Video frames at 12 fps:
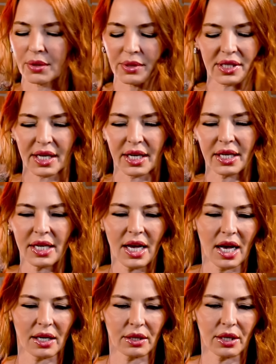I was like,
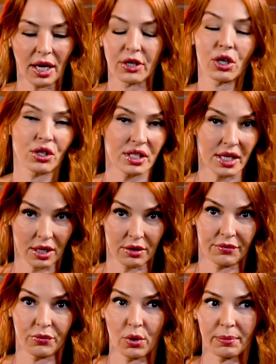I cursed out
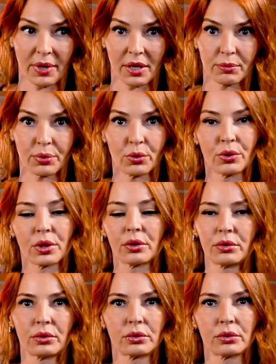a 4-pound poodle.
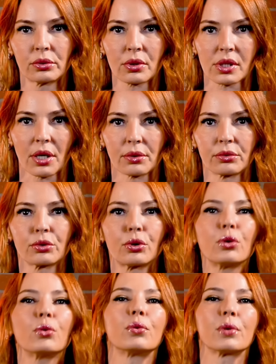
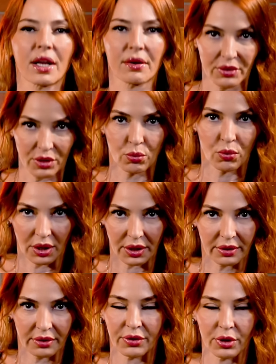Do whatever you want
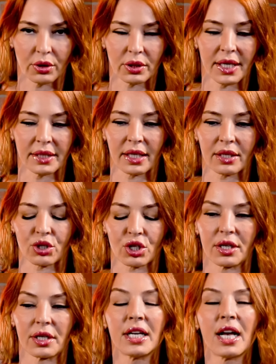if you don't like that shit.